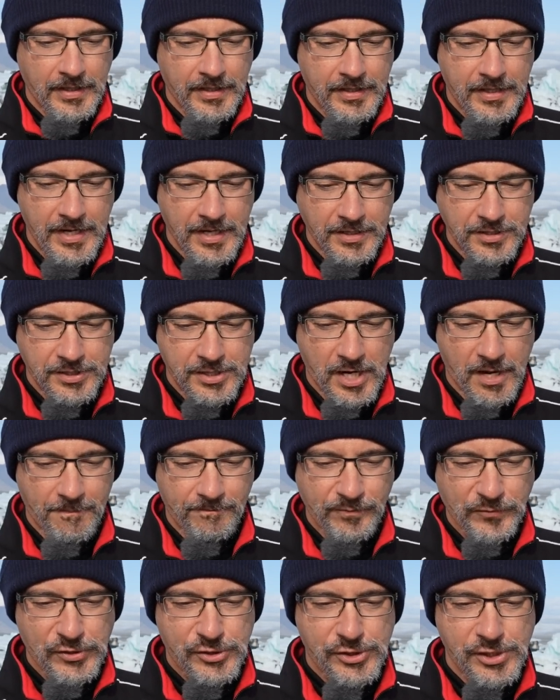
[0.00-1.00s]
Next up,
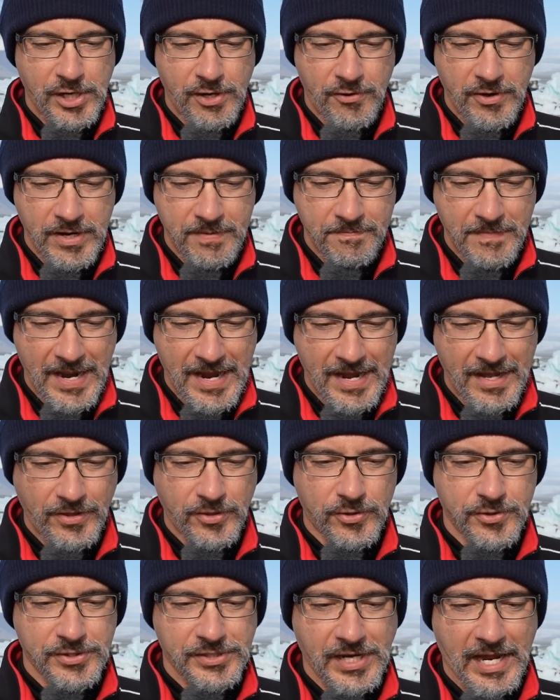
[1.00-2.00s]
Jerry
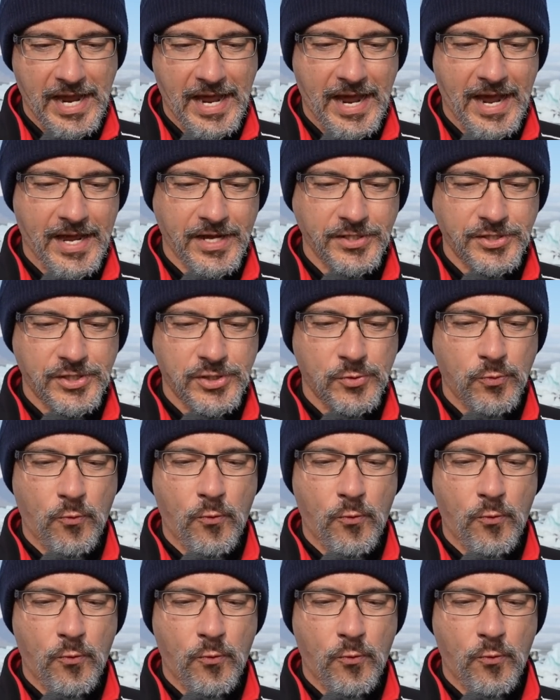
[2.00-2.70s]
Mathers asks,